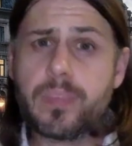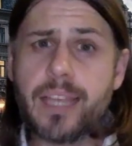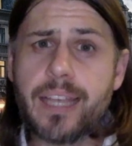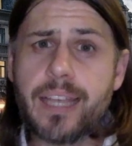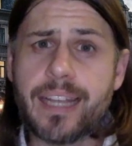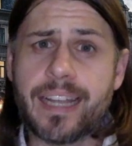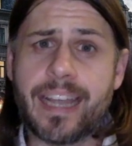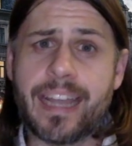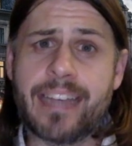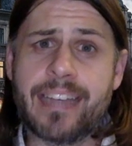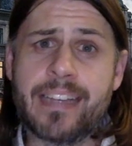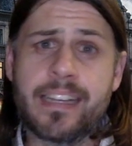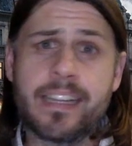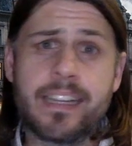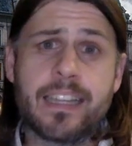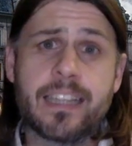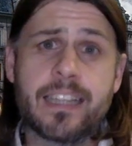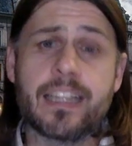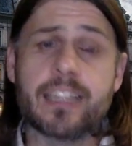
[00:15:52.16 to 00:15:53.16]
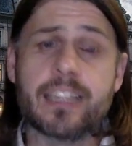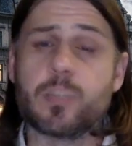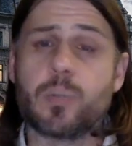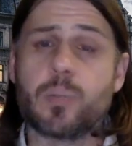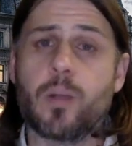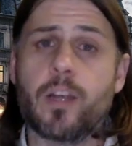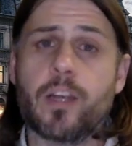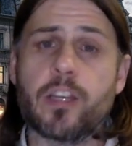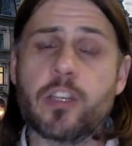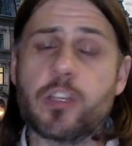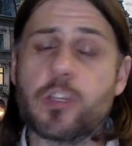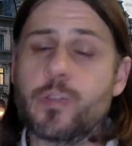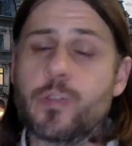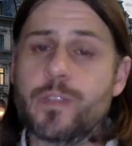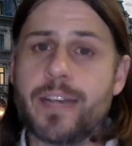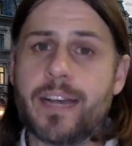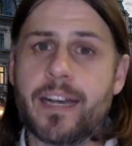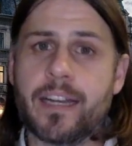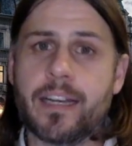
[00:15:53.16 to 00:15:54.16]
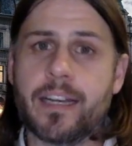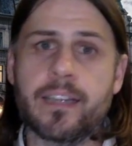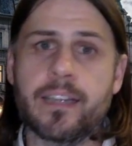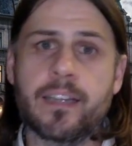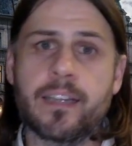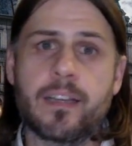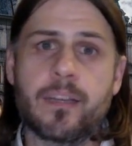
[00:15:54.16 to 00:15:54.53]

Again, that's quite new data,